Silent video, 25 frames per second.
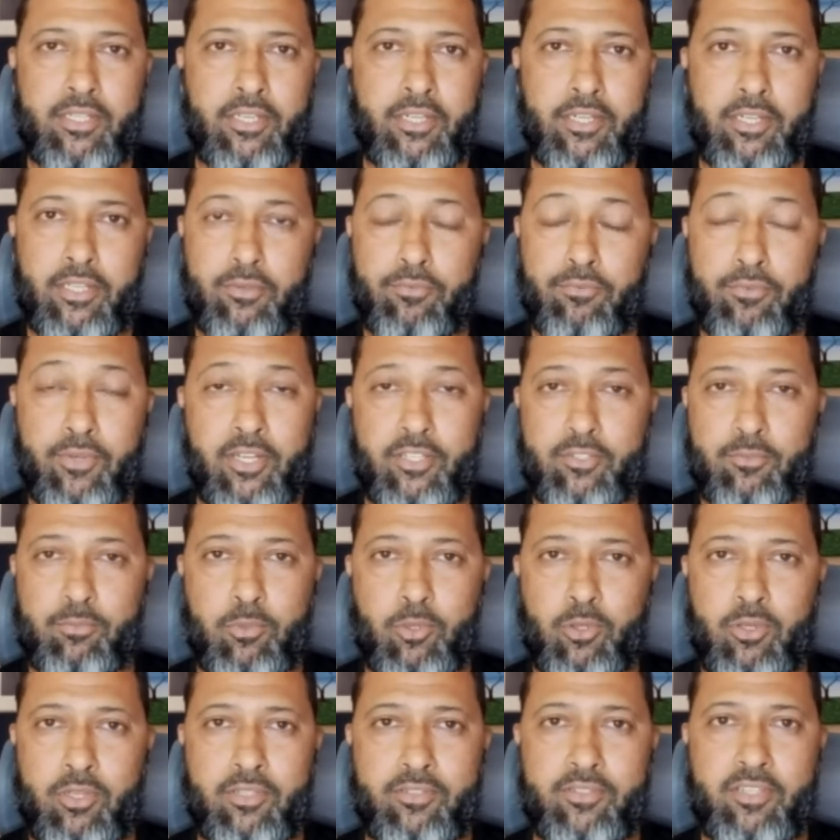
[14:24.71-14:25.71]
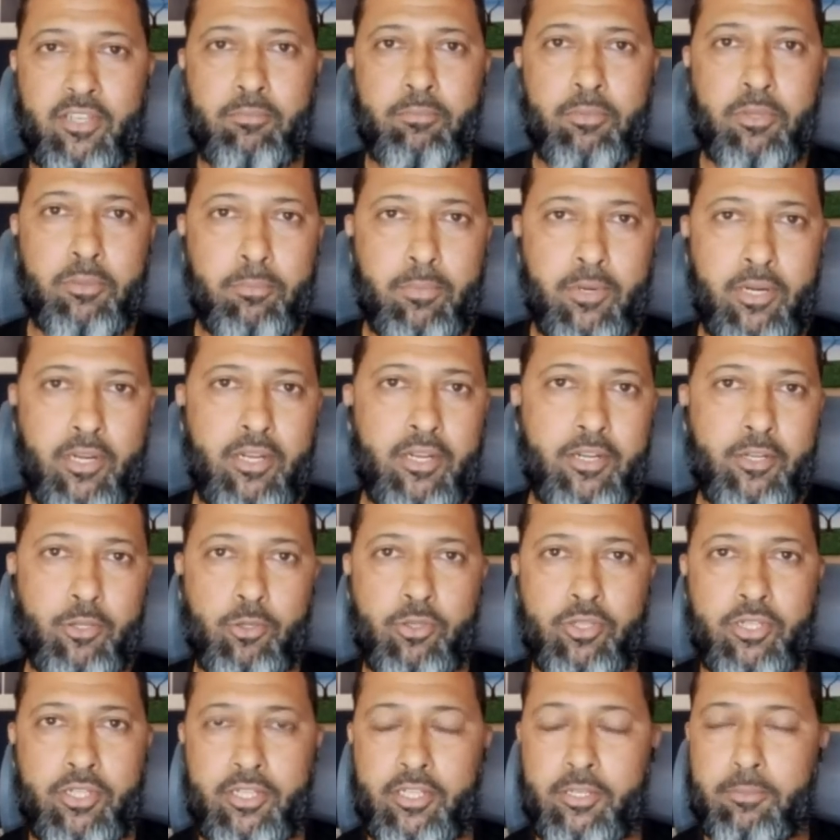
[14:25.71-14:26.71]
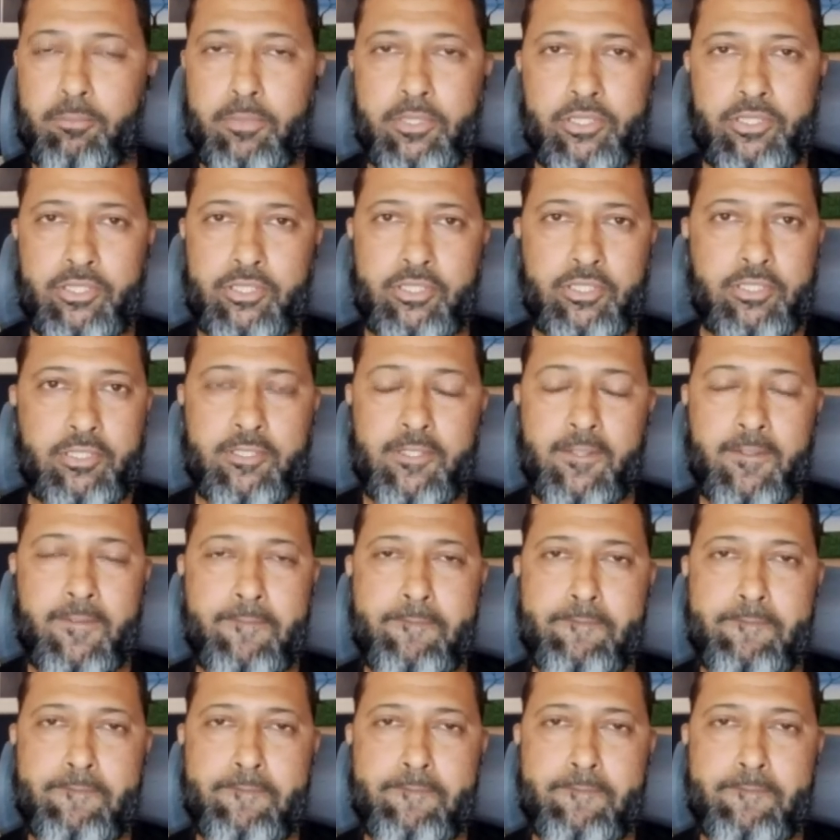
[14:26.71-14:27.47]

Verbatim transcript: The Indian fast bowlers have been brilliant on Indian pitches.